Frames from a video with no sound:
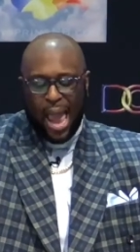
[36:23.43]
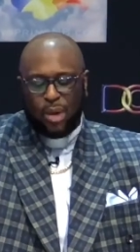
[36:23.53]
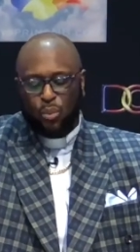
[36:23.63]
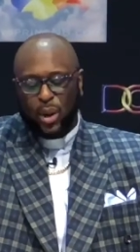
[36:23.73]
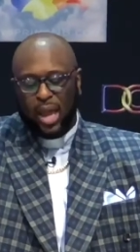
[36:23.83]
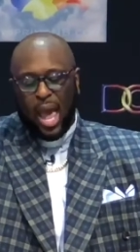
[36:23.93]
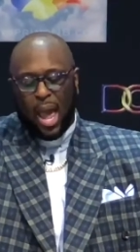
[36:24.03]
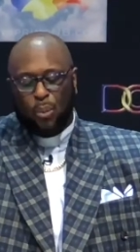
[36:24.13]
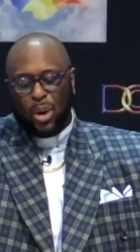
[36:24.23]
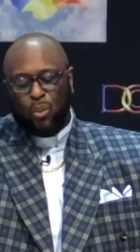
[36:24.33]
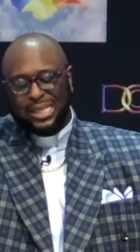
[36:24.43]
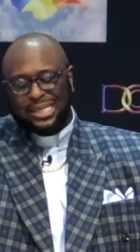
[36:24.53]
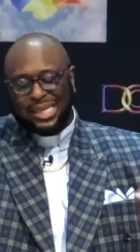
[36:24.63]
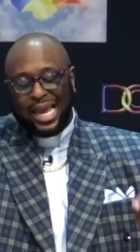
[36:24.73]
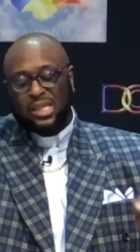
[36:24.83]
And, we, and when we
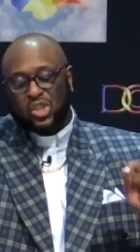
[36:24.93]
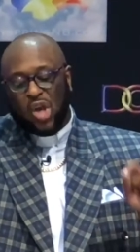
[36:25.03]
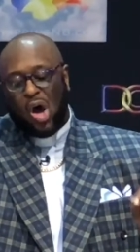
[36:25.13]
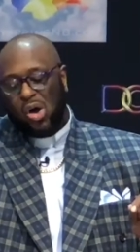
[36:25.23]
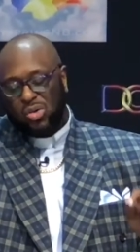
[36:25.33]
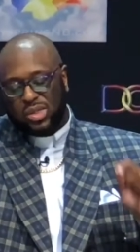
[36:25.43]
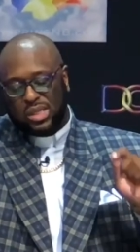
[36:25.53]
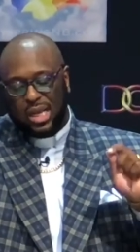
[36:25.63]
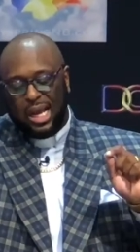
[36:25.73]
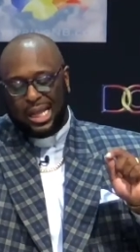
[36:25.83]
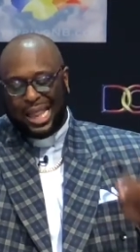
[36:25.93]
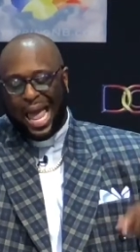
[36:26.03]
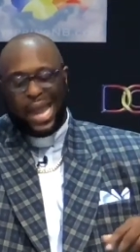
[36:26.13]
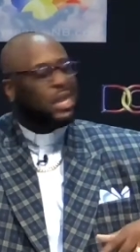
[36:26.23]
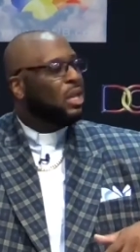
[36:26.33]
sing songs
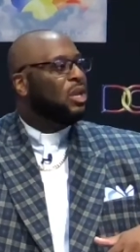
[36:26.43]
like,